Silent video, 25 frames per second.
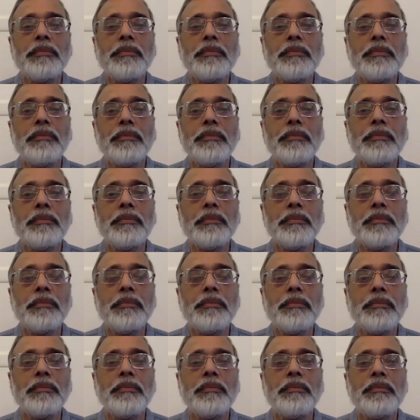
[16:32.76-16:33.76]

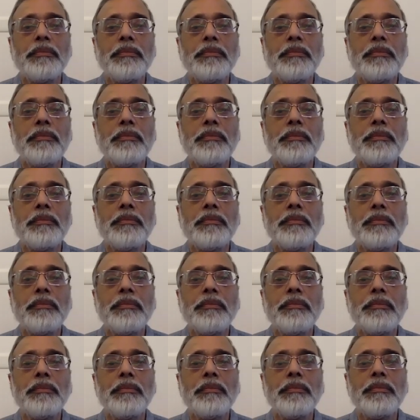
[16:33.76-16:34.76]

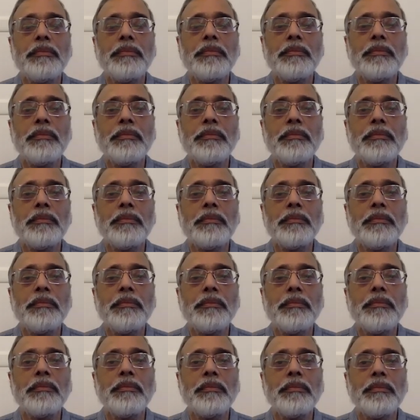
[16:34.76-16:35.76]

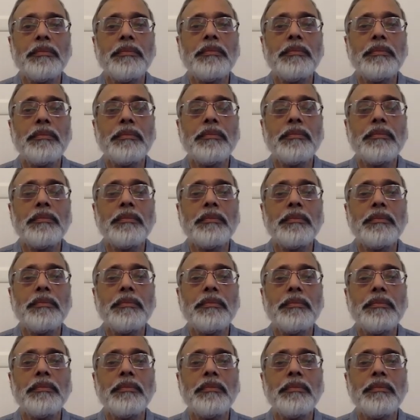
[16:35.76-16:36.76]

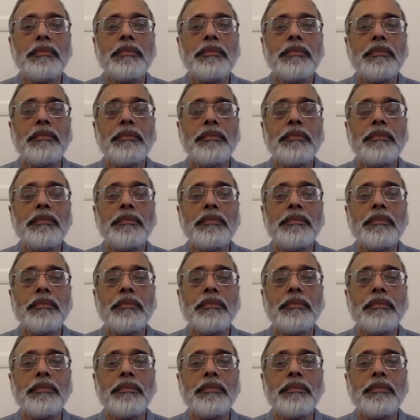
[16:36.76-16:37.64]
This person isn't speaking.